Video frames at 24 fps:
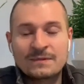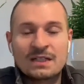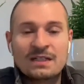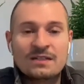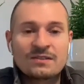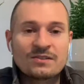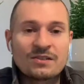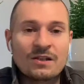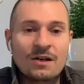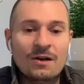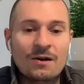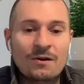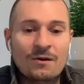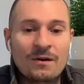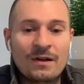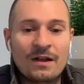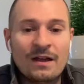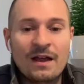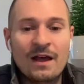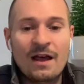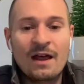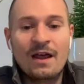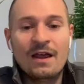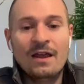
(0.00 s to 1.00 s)
So
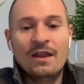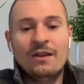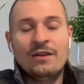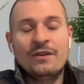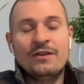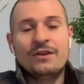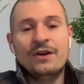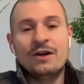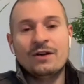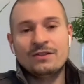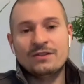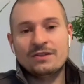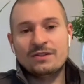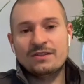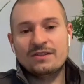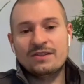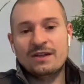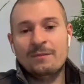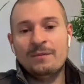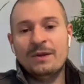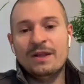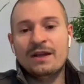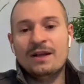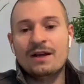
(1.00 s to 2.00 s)
those are
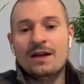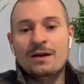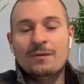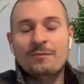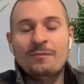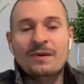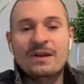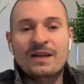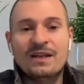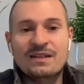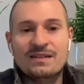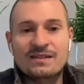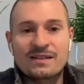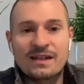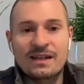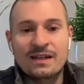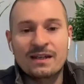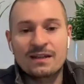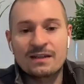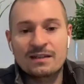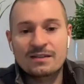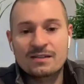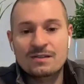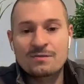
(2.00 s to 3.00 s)
some of the companies
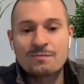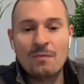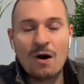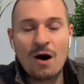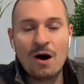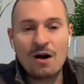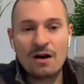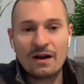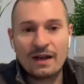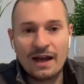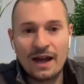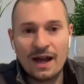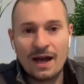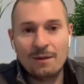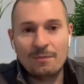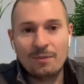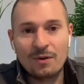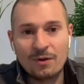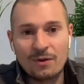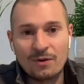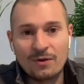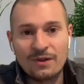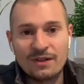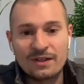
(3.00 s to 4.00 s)
in the small cap
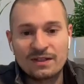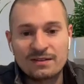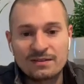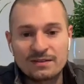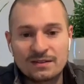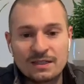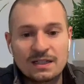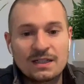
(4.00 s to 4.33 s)
holdings.